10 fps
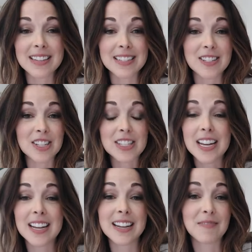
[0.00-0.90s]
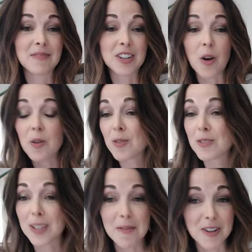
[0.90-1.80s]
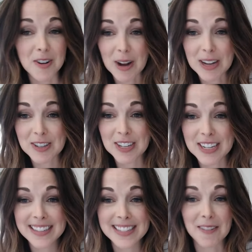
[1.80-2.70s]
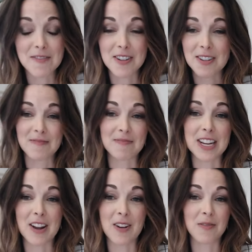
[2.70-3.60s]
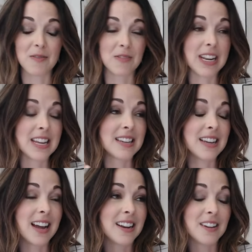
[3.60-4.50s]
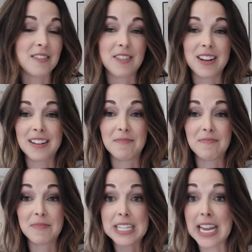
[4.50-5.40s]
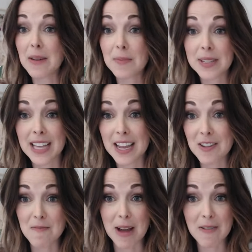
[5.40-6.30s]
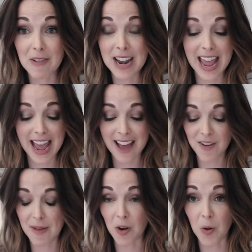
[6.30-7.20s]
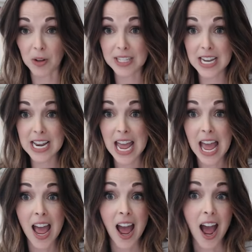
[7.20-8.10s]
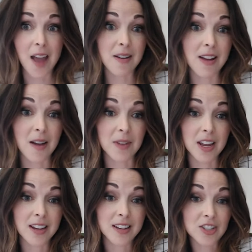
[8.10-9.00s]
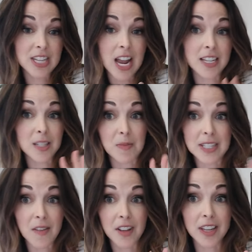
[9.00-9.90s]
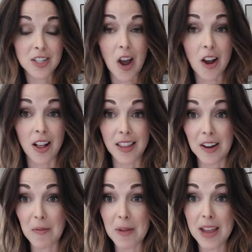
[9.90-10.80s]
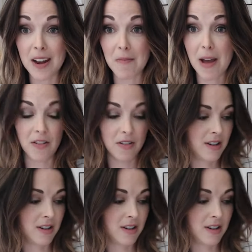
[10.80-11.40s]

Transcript: just gonna go through some of your questions, some of your, you know, any kind of tips that you might wanna have about quilting. I'm gonna just kind of specifically talk a little bit about